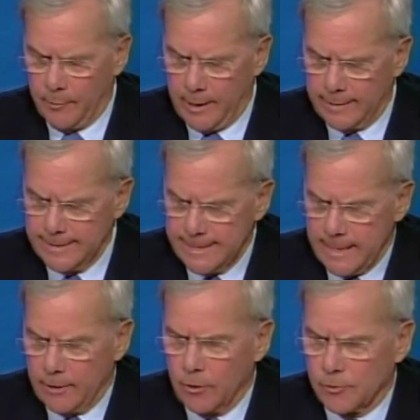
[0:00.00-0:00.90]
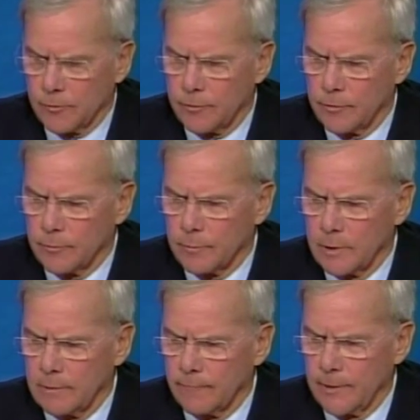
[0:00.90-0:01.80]
campaign. And also
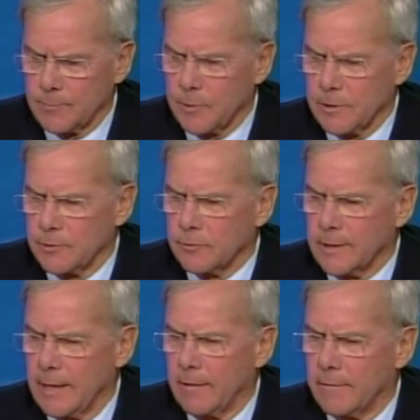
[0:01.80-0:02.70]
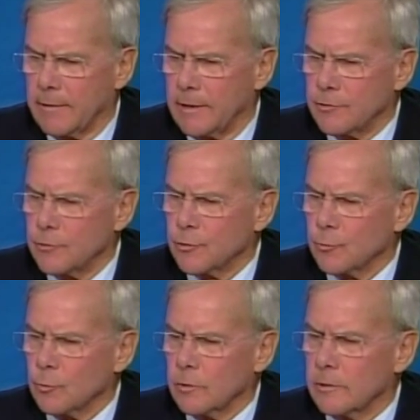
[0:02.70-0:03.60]
your vice presidential candidate has
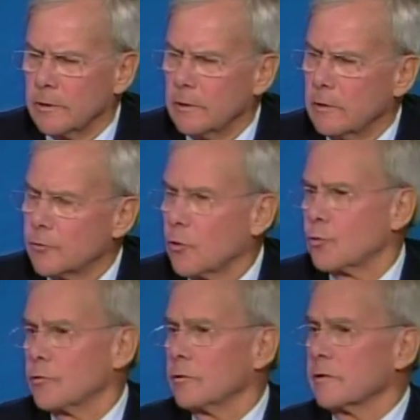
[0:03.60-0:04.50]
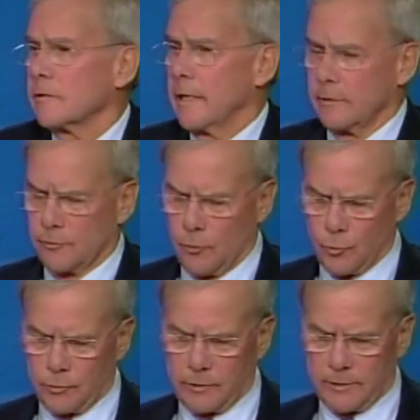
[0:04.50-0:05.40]
used the word socialist and
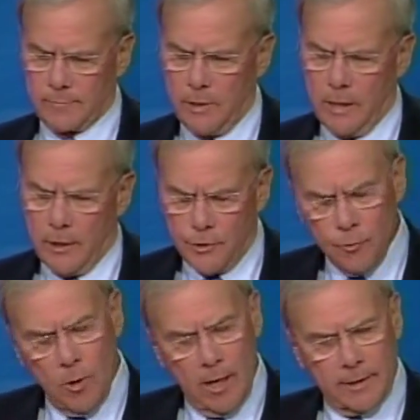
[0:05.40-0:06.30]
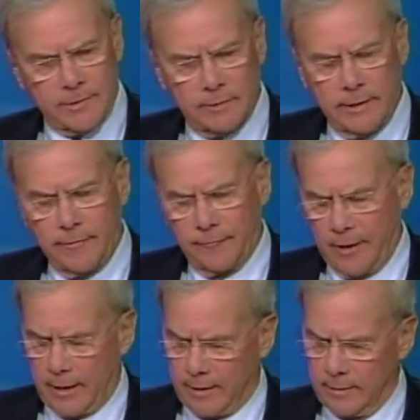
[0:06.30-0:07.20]
socialism. Do you honestly
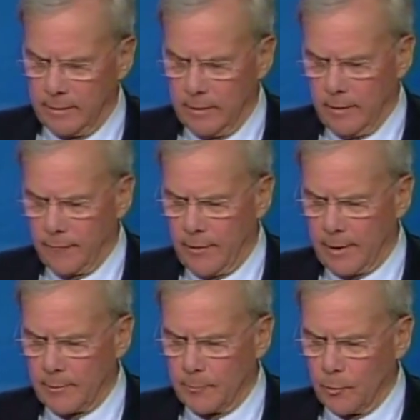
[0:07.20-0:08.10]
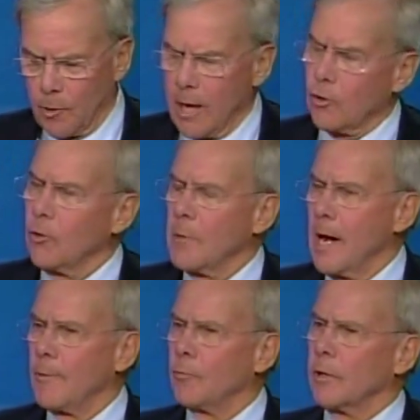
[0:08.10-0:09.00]
think that Barack
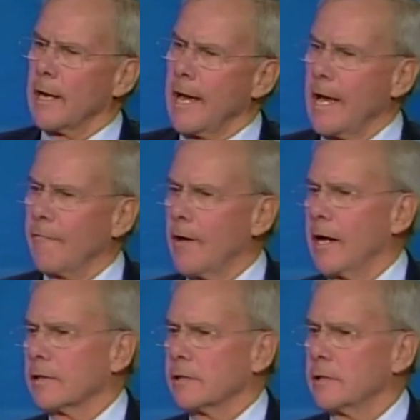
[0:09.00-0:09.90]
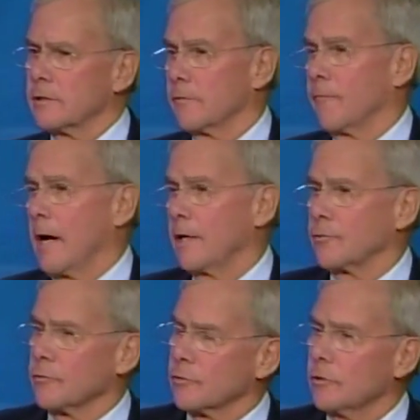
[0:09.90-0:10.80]
Obama would have as his
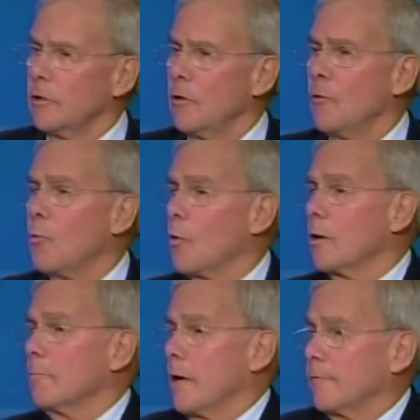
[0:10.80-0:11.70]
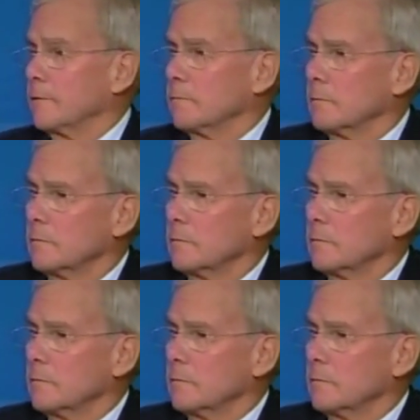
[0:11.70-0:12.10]
advisors Warren Buffett,